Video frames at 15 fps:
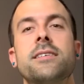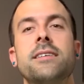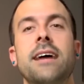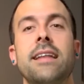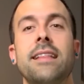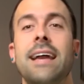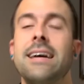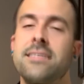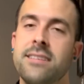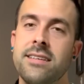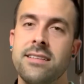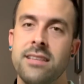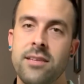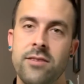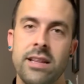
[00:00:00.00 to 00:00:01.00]
And lastly,
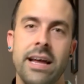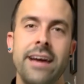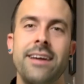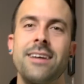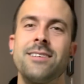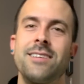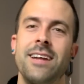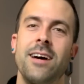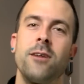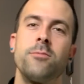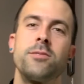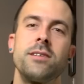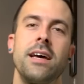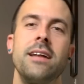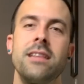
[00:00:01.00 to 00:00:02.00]
leave a like as it
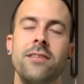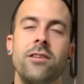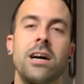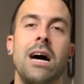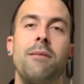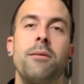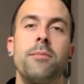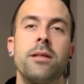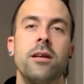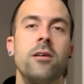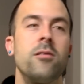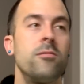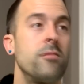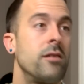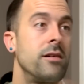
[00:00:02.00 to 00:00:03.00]
helps and leave a comment
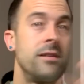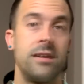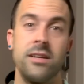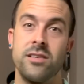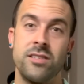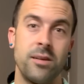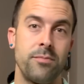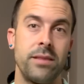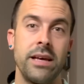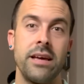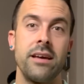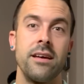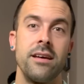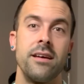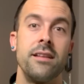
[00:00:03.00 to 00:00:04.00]
below is
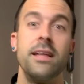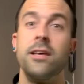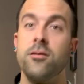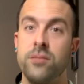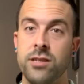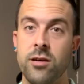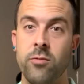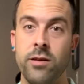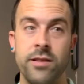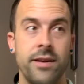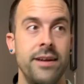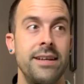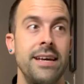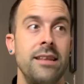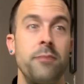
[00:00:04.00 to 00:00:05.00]
something that you deal with on
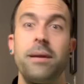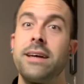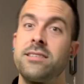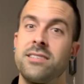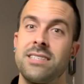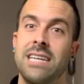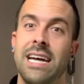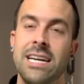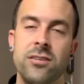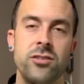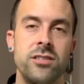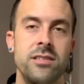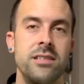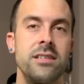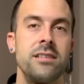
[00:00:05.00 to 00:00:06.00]
a daily basis not
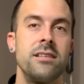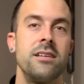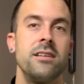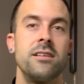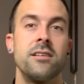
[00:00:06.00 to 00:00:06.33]
interested?